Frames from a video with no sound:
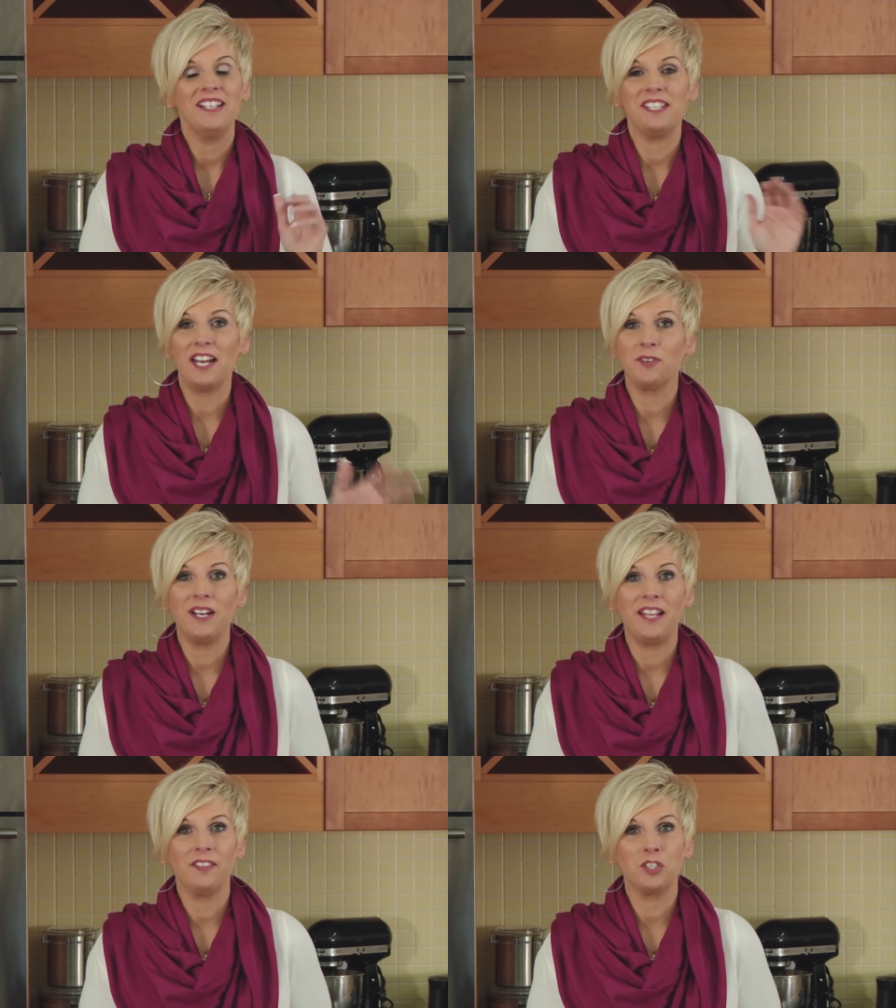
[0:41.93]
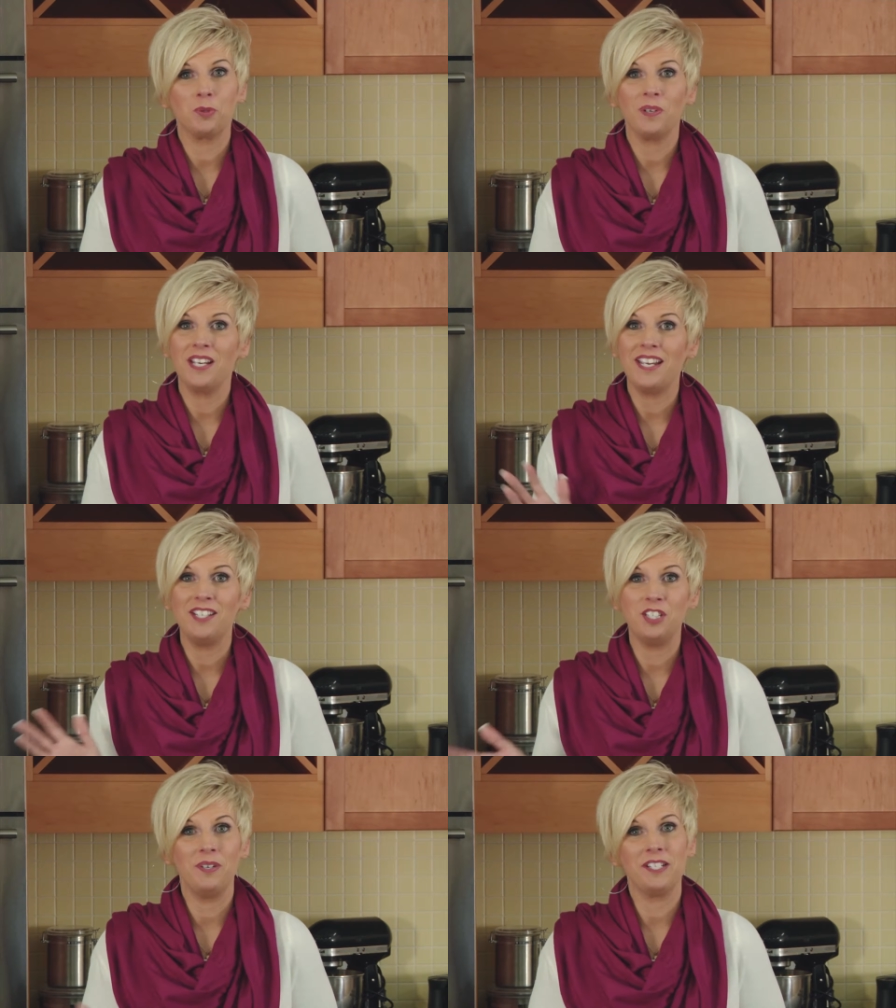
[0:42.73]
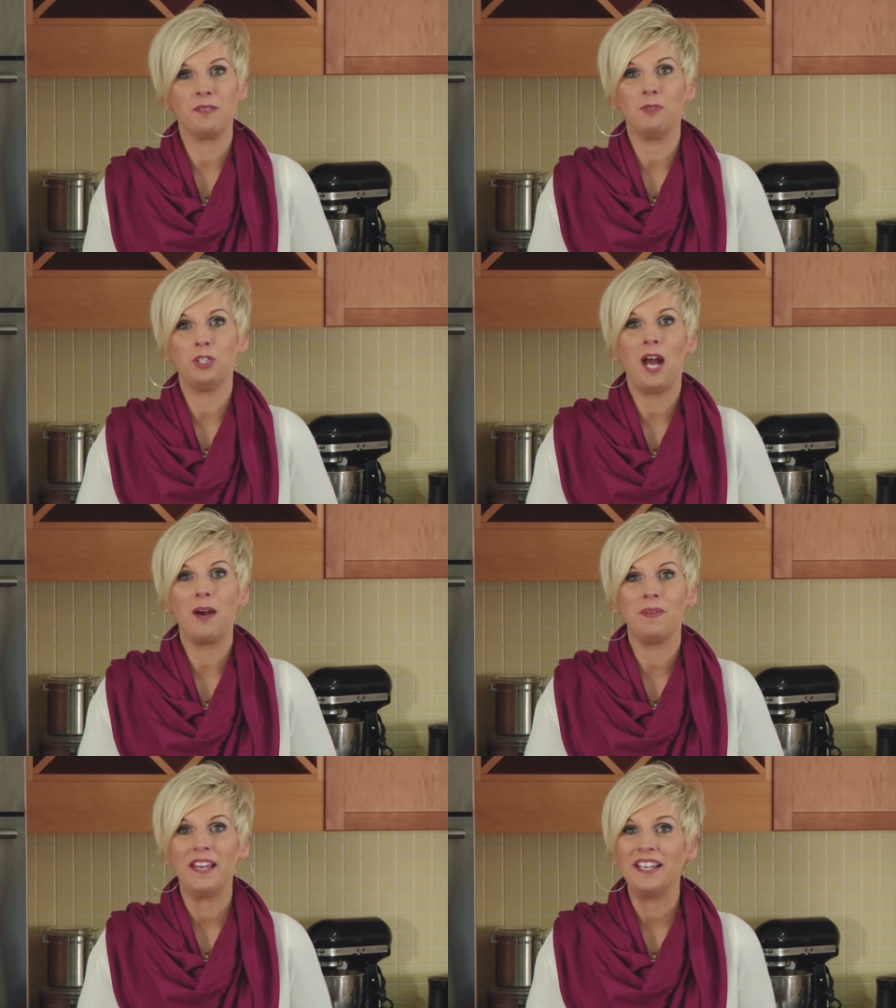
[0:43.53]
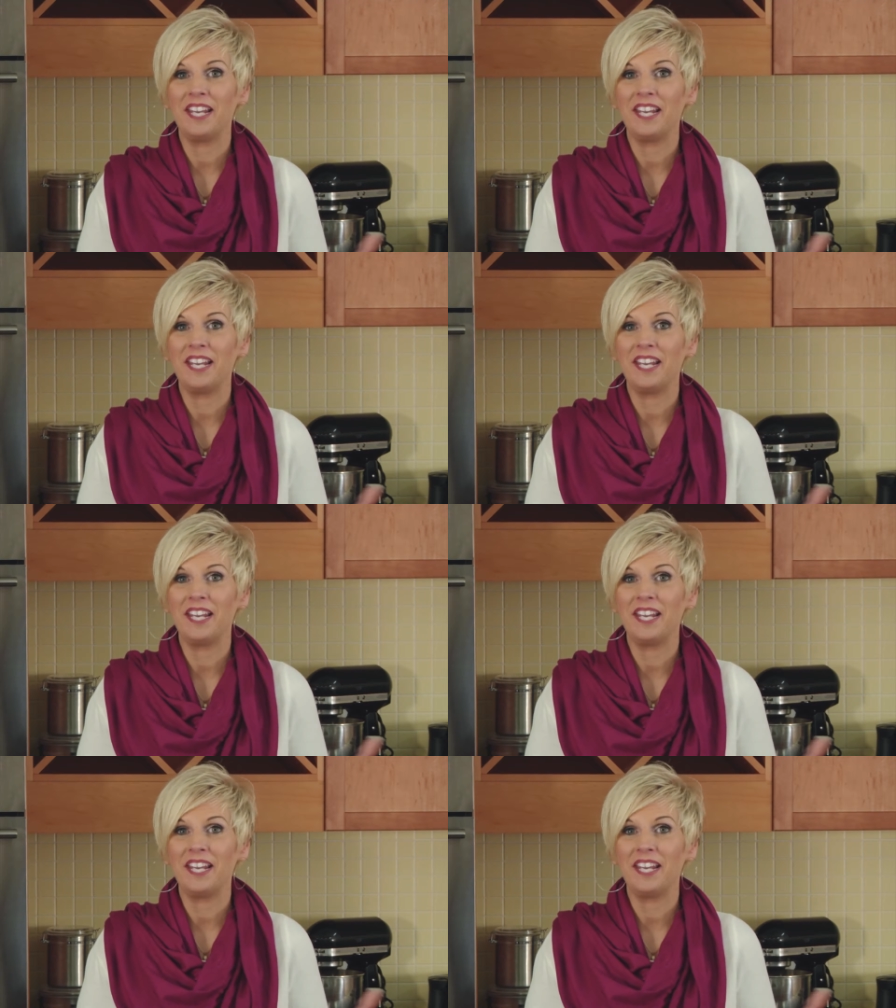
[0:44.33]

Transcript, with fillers: decorating the tree, doing some shopping,